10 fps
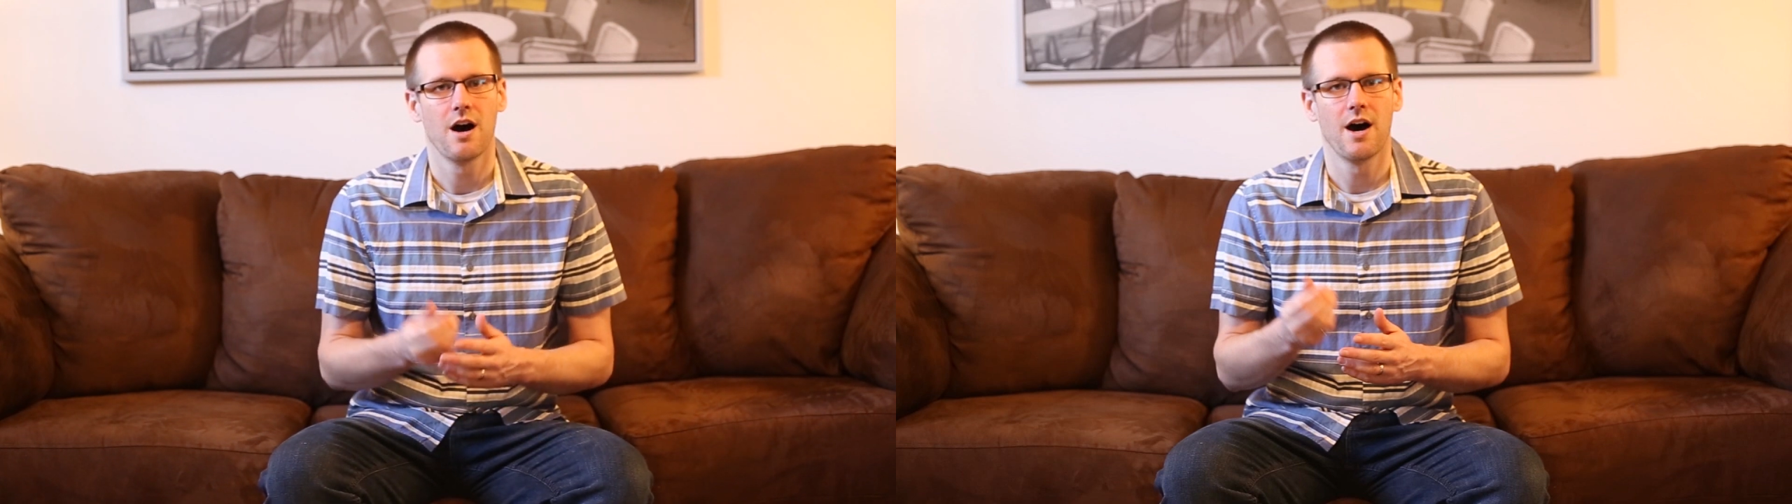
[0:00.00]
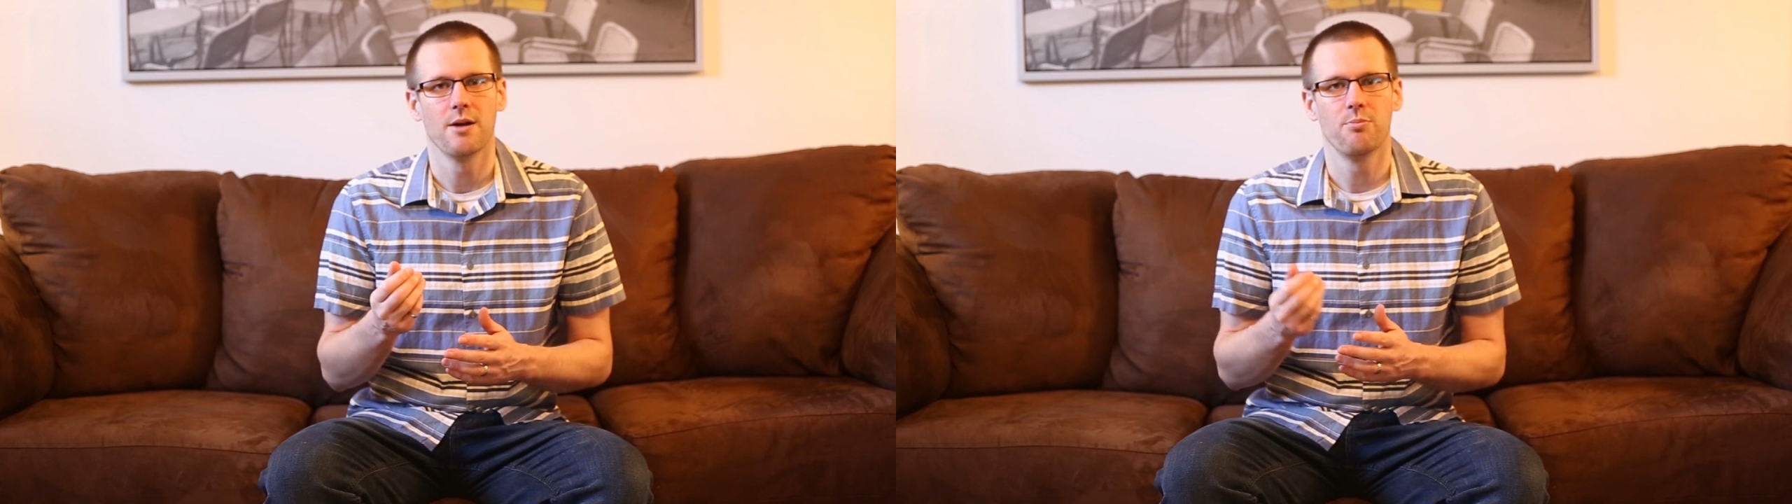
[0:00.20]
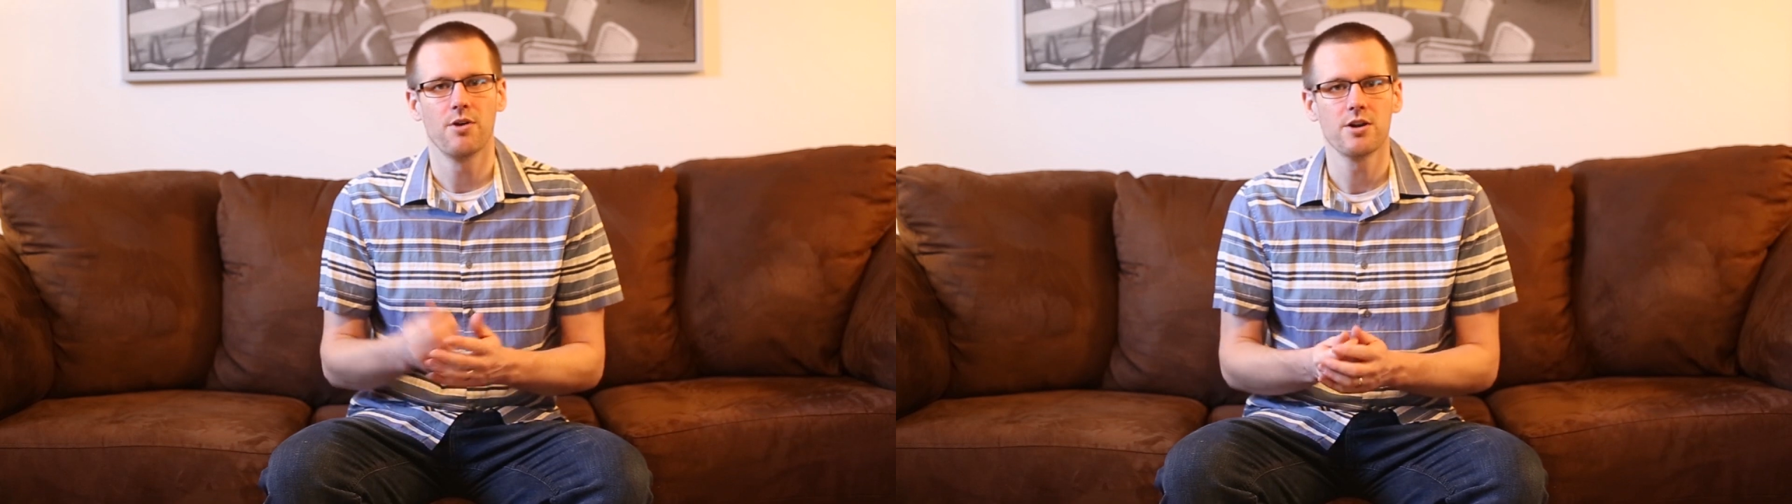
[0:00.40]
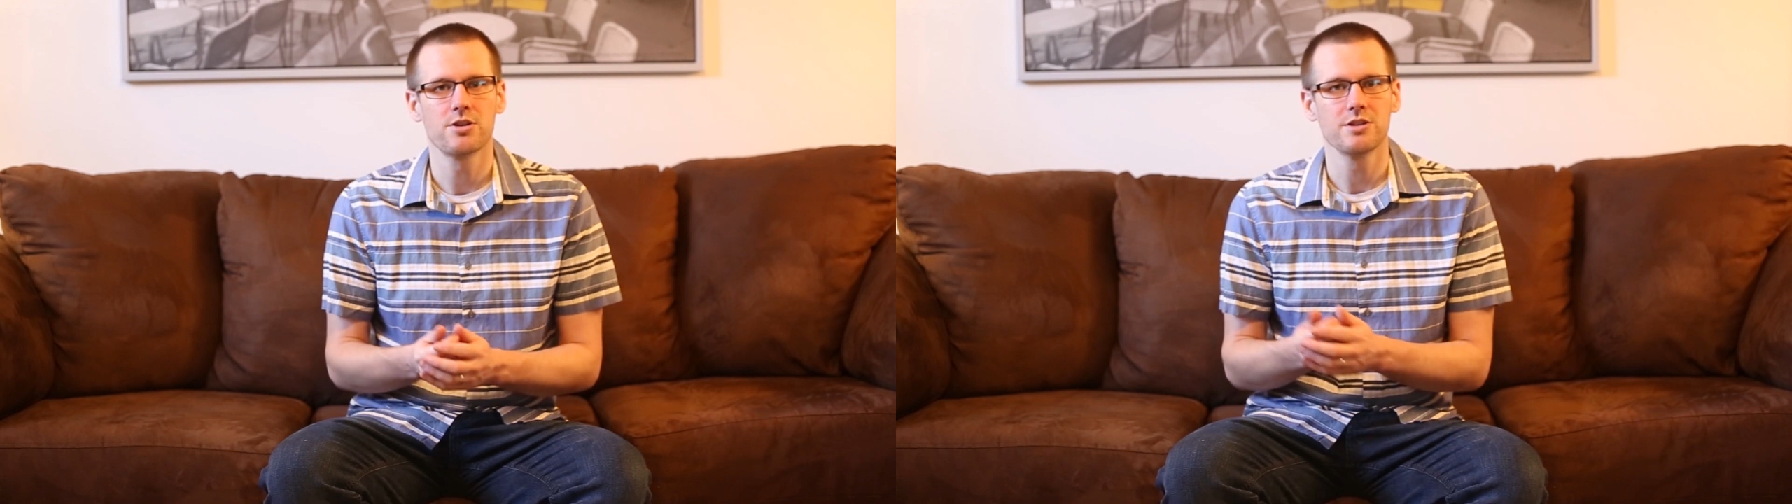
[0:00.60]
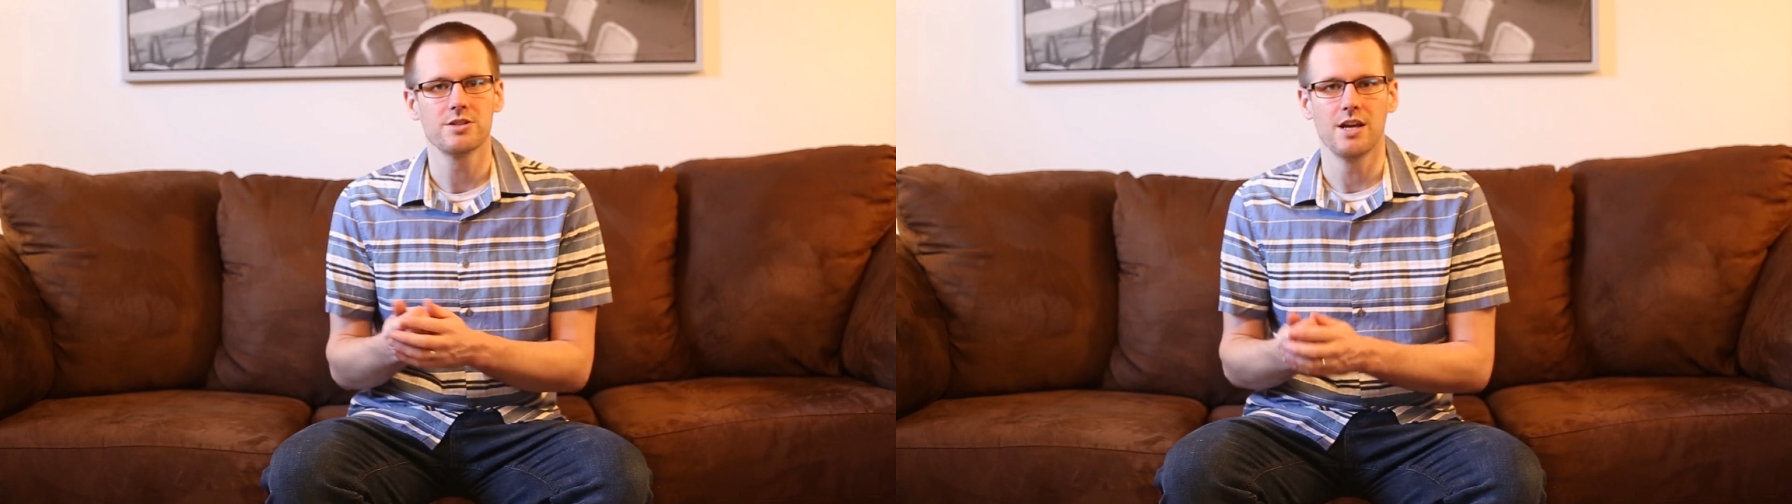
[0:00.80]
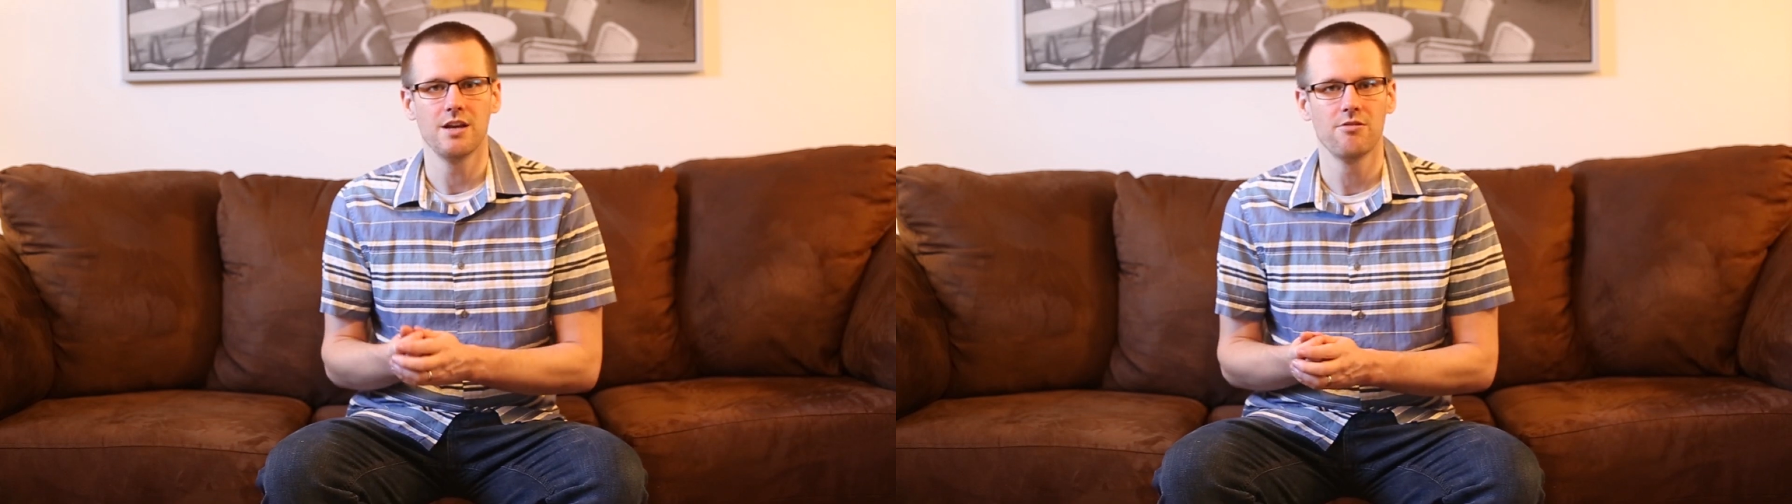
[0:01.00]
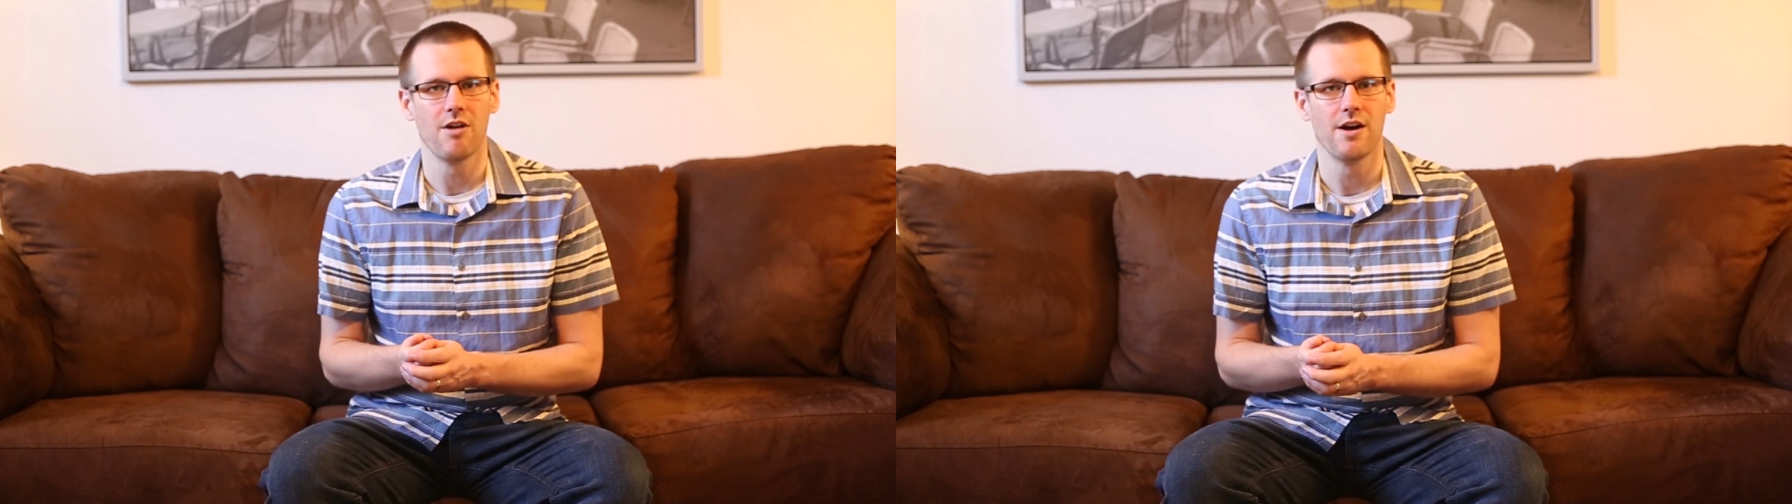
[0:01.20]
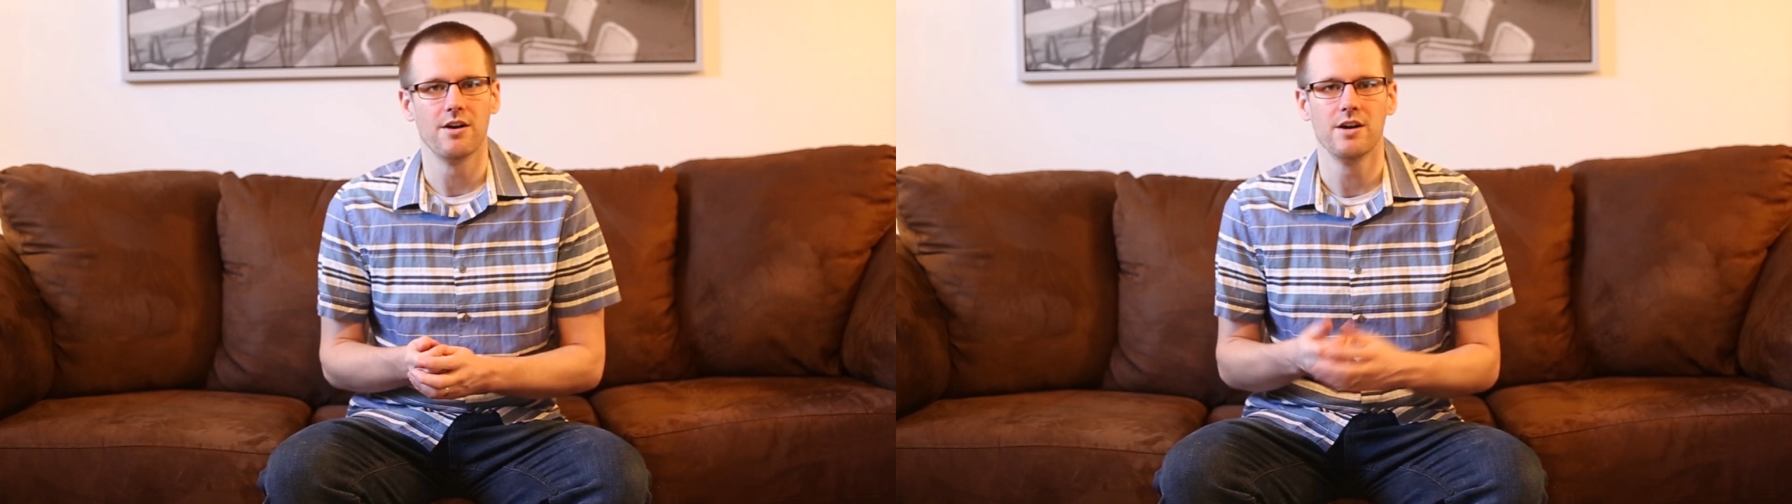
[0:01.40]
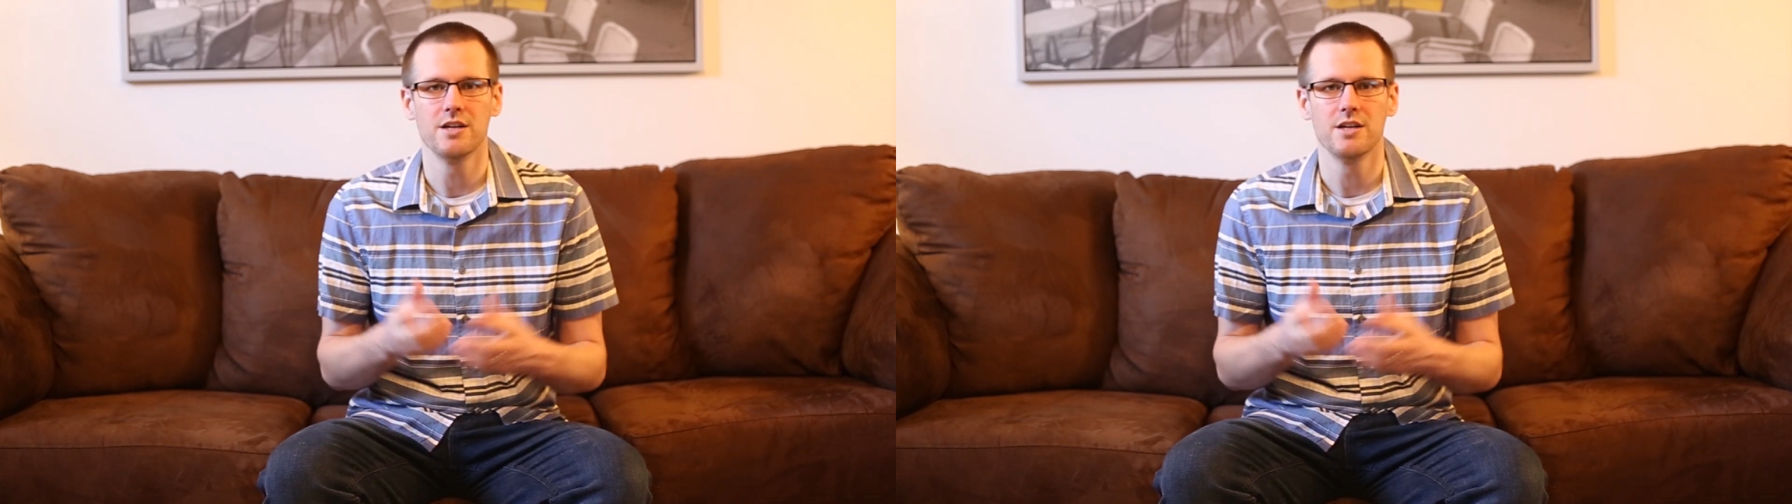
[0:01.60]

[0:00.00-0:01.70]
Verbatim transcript: On a brushless inrunner,